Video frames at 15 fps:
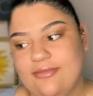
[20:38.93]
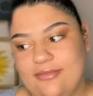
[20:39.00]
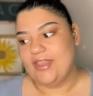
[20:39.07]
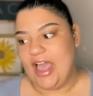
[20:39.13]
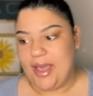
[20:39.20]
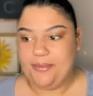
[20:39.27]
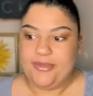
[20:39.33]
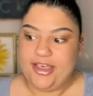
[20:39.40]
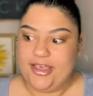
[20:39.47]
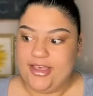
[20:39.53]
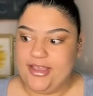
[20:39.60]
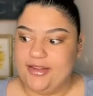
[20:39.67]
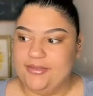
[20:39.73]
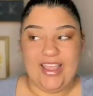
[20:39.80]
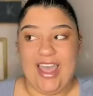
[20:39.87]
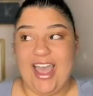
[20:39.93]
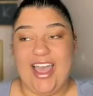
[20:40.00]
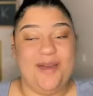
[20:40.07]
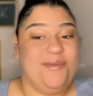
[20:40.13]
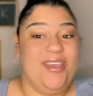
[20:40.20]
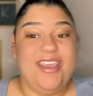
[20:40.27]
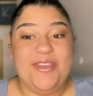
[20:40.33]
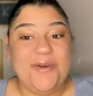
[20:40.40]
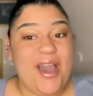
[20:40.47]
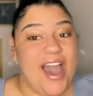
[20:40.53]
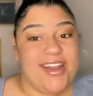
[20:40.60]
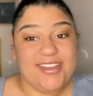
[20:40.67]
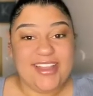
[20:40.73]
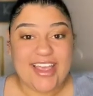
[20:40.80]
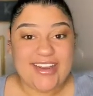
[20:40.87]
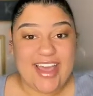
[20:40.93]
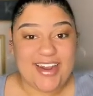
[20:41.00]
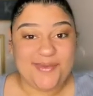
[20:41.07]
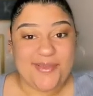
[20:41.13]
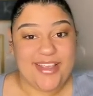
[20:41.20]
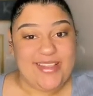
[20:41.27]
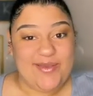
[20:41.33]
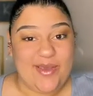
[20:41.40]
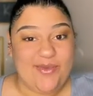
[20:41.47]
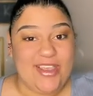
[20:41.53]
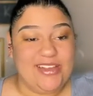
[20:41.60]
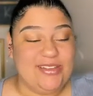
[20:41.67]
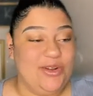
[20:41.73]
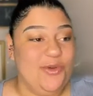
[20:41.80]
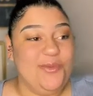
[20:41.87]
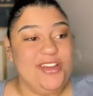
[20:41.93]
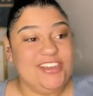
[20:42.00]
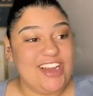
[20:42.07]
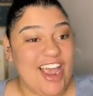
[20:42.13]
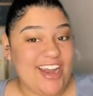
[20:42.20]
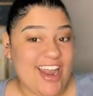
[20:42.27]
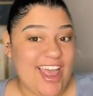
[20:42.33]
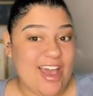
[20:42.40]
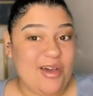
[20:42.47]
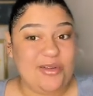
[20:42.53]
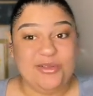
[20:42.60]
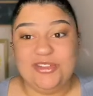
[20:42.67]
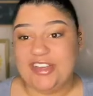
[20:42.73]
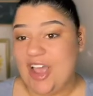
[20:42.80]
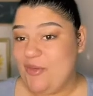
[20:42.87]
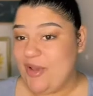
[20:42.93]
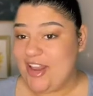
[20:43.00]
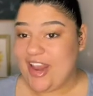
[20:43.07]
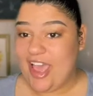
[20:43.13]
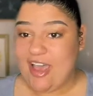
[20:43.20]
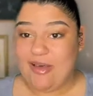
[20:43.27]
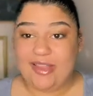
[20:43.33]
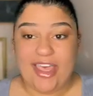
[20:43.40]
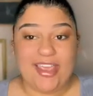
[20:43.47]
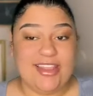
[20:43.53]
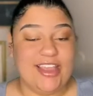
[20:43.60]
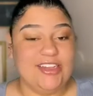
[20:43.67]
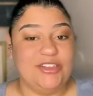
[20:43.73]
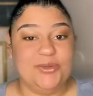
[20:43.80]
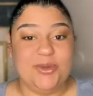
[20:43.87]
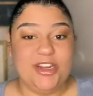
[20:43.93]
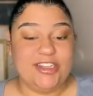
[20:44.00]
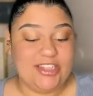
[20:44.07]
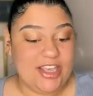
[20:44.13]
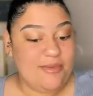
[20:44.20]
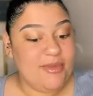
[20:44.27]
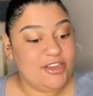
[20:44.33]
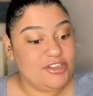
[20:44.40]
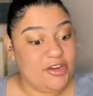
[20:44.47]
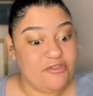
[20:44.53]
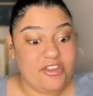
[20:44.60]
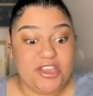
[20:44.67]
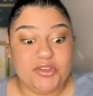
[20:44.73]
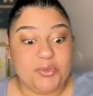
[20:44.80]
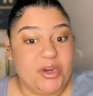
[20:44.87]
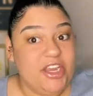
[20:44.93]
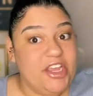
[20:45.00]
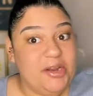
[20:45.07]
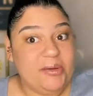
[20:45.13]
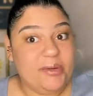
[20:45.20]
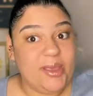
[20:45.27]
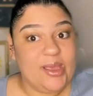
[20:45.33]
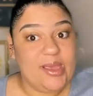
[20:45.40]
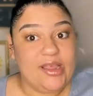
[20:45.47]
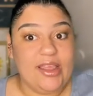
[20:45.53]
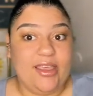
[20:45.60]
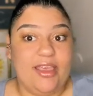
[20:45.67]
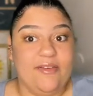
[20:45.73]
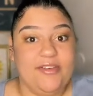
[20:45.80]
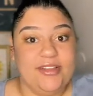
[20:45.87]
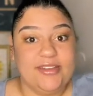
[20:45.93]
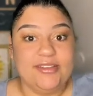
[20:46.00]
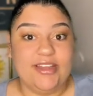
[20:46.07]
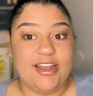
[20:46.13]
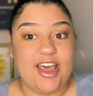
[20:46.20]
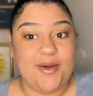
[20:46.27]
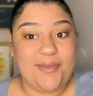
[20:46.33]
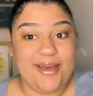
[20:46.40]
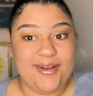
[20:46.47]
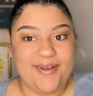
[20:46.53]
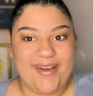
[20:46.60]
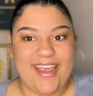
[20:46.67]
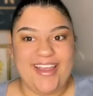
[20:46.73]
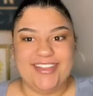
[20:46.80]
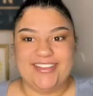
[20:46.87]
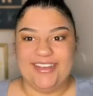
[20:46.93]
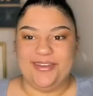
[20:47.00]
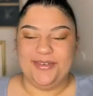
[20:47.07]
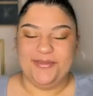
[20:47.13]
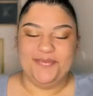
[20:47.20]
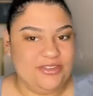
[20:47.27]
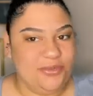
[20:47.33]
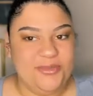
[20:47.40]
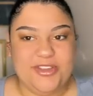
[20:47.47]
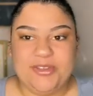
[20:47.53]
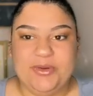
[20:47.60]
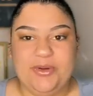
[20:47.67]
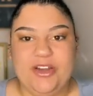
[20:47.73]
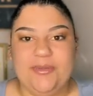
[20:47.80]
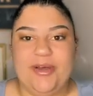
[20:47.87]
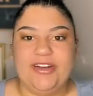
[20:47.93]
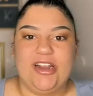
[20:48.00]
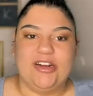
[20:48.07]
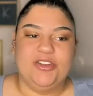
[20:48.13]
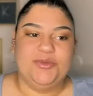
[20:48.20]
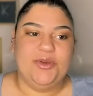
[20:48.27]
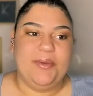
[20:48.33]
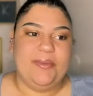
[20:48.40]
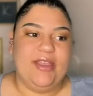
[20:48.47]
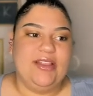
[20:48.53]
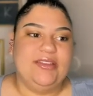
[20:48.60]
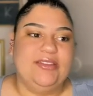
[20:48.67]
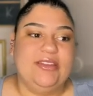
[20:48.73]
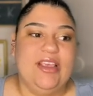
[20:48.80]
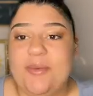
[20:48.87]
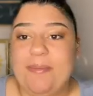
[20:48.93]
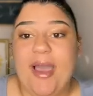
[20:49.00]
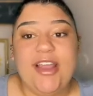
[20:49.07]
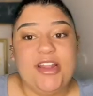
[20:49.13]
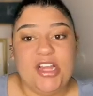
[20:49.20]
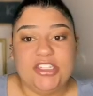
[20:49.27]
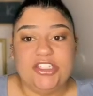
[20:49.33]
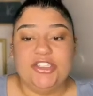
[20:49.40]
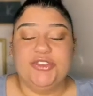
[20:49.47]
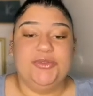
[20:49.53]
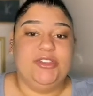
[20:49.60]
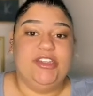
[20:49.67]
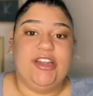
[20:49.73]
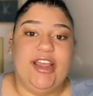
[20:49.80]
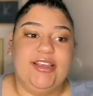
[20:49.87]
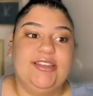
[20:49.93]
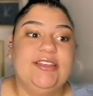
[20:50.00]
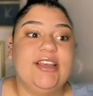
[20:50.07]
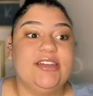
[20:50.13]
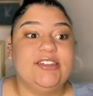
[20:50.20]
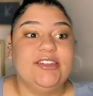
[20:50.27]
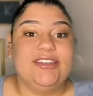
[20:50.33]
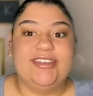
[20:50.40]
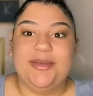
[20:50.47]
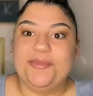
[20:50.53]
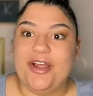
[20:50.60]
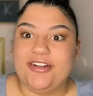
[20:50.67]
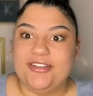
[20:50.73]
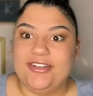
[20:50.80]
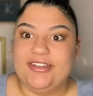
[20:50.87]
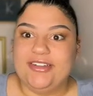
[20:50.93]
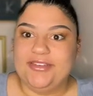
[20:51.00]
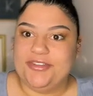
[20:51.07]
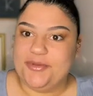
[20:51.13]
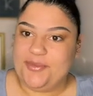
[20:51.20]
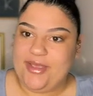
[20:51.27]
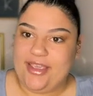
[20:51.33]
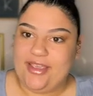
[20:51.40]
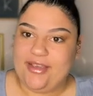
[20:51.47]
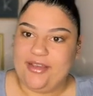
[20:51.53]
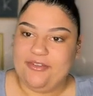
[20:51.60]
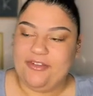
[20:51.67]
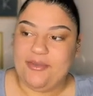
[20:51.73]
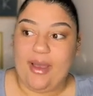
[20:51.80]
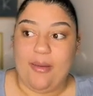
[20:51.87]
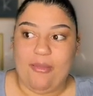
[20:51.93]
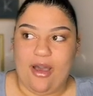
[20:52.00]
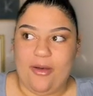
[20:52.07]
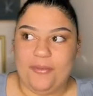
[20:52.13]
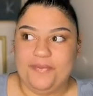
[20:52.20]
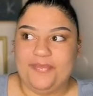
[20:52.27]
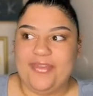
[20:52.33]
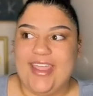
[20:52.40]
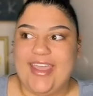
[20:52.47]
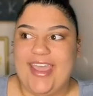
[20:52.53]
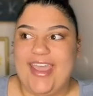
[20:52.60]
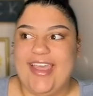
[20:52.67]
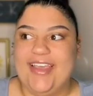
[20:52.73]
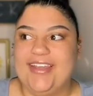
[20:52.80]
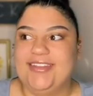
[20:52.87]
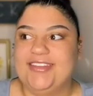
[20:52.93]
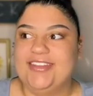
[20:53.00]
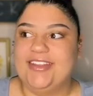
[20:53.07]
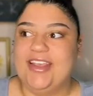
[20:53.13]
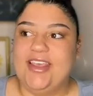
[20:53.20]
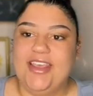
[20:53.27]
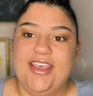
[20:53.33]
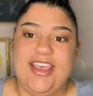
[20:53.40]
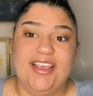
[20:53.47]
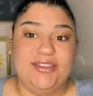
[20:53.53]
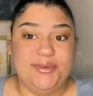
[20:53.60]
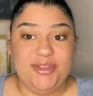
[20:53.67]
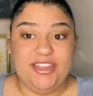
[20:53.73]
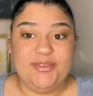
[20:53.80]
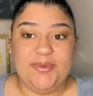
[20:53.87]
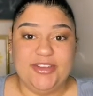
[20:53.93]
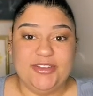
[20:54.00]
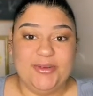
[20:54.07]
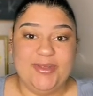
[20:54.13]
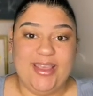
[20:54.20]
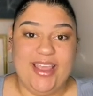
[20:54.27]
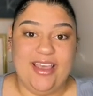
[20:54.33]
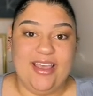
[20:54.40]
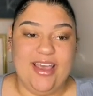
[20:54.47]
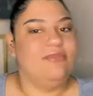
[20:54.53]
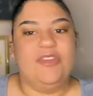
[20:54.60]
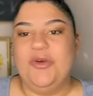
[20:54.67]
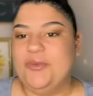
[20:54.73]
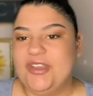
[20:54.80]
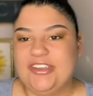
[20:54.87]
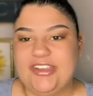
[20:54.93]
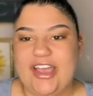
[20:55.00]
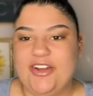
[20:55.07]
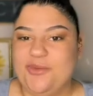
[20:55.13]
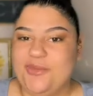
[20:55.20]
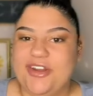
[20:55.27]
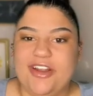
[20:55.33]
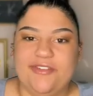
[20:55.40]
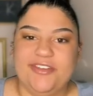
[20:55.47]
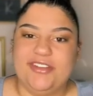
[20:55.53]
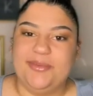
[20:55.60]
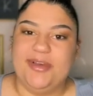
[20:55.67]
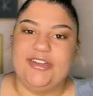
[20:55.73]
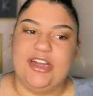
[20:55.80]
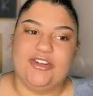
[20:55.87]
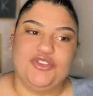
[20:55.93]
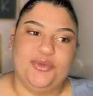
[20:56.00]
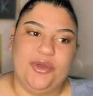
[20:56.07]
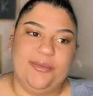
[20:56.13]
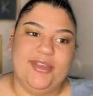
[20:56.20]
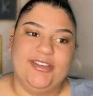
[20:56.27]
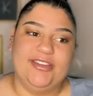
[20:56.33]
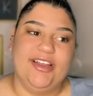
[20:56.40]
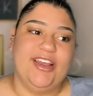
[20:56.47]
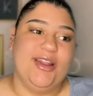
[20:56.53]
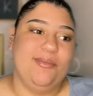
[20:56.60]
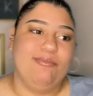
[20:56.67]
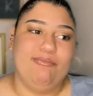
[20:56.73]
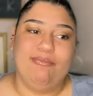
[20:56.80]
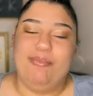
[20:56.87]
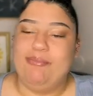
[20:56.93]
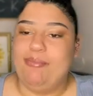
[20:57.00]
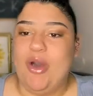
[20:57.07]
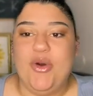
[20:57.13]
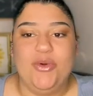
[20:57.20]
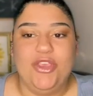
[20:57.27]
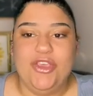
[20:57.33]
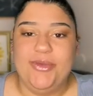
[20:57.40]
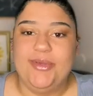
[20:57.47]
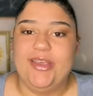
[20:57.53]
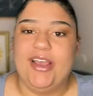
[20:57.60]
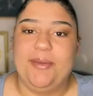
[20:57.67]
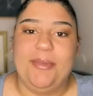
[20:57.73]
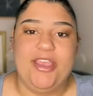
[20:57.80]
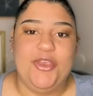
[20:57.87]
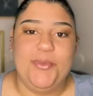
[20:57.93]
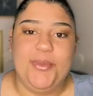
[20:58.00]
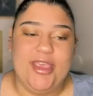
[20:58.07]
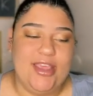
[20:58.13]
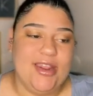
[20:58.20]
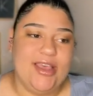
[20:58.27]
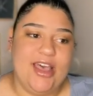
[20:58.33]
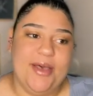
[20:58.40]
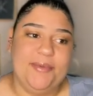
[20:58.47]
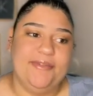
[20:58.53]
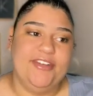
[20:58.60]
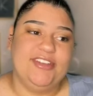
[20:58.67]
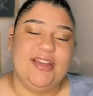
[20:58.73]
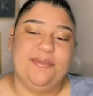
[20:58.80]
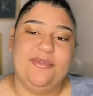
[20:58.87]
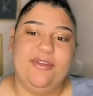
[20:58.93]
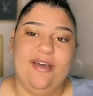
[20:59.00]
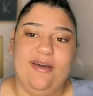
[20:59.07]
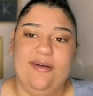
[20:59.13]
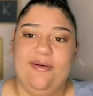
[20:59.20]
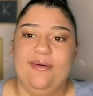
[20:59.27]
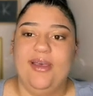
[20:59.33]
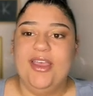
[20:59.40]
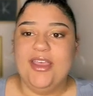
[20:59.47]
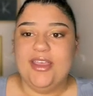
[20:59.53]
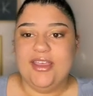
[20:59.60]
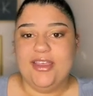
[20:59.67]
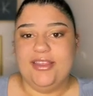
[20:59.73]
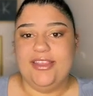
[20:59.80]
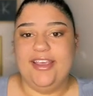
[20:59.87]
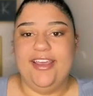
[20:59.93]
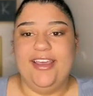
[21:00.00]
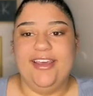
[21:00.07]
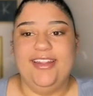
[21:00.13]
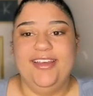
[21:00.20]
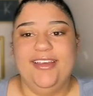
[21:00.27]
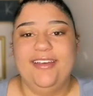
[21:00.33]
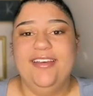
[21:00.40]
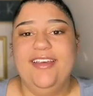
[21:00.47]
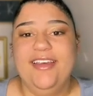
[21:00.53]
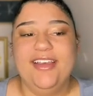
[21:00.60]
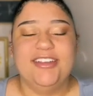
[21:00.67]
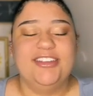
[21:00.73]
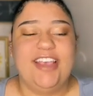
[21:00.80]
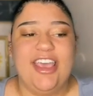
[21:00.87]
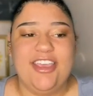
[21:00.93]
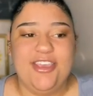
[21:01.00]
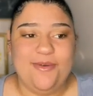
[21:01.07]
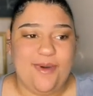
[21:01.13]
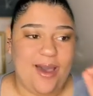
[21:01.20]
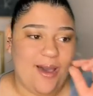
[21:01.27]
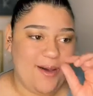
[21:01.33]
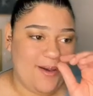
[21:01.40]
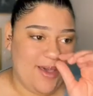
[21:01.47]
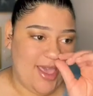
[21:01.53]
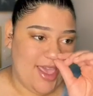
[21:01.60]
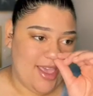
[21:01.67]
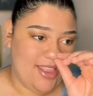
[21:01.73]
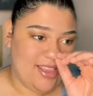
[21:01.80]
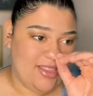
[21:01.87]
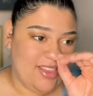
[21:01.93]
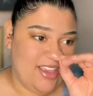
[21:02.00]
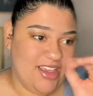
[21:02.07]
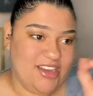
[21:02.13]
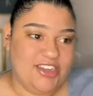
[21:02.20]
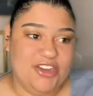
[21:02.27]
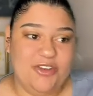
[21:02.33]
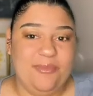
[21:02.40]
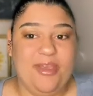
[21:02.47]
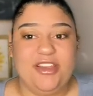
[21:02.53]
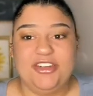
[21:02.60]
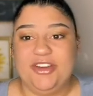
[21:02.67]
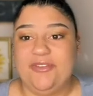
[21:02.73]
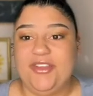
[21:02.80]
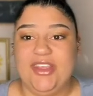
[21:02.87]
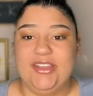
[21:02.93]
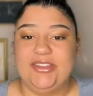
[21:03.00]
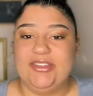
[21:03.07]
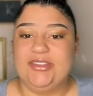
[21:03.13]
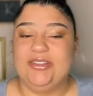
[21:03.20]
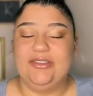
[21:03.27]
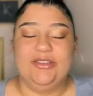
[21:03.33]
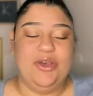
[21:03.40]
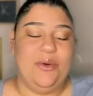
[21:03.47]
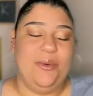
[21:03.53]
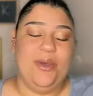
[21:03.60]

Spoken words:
I'm good. I mean, you kind of laid down and made a baby, so don't be shy now. Don't shy away now. Like, they just want to see and make sure everything's working okay. Like, everything's going to come out all right. So don't be too worried about doctor's appointments. My doctor is really nice. He's actually the same doctor that delivered me for my mom. And it's a really special thing. Don't be shy. Don't be nervous about doctor's appointments. They're going to poke you. They're gonna make you pee in a cup every time you go. They're gonna check you out and look at you and make sure everything's going